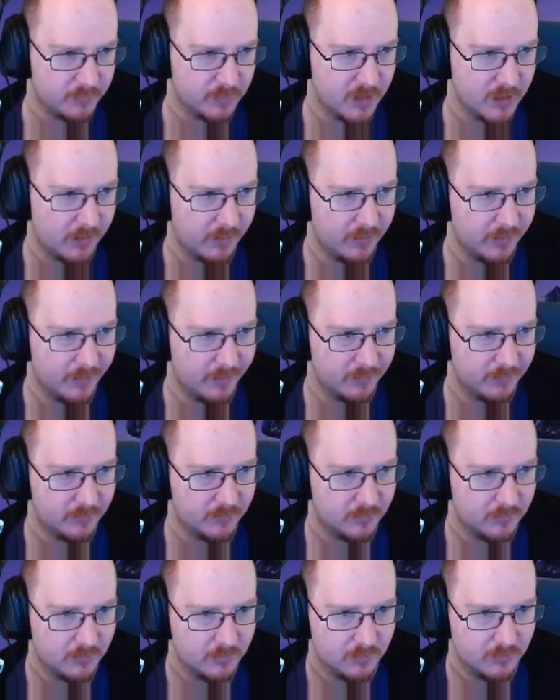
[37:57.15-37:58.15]
sharing that.
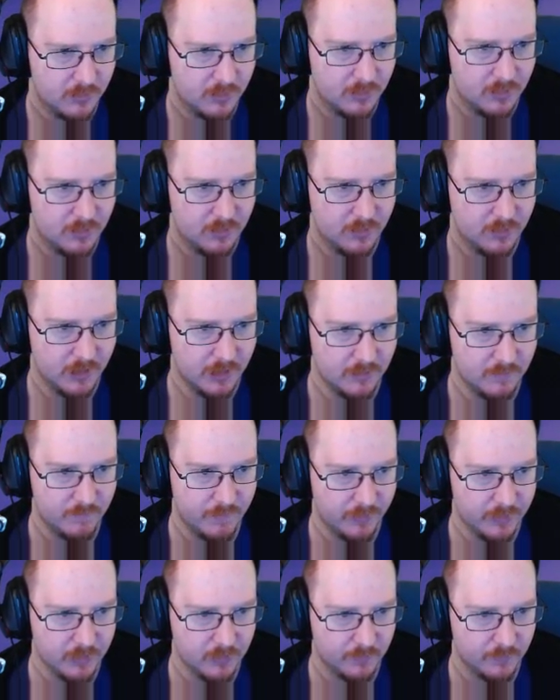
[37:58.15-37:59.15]
That is
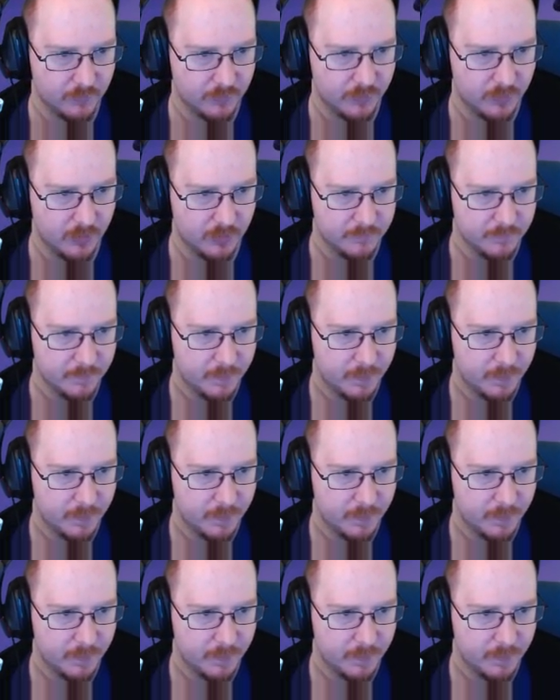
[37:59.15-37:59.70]
very useful to know.